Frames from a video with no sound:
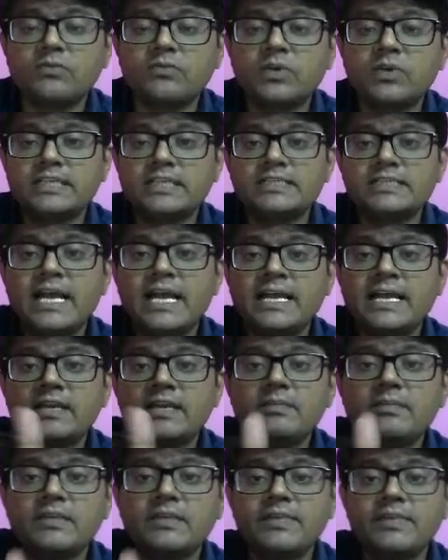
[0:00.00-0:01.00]
What is the angle
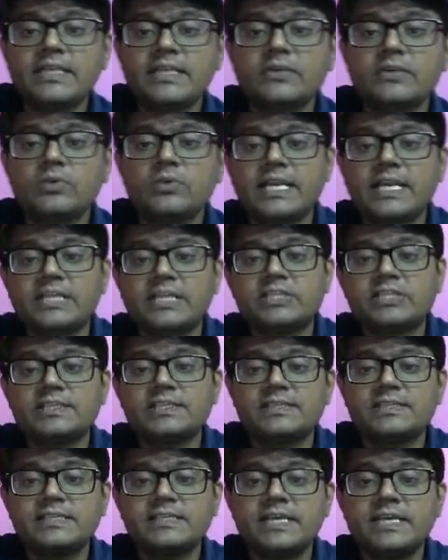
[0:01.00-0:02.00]
between the two
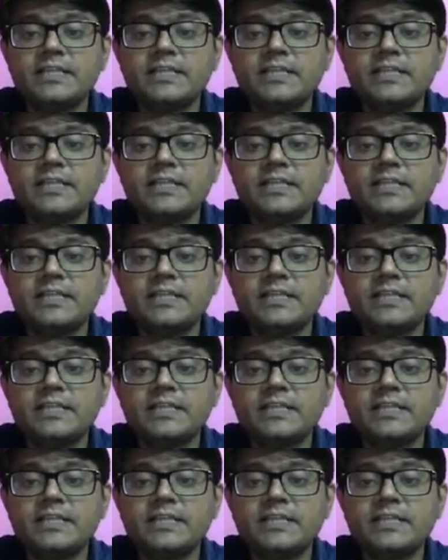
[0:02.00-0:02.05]
directions?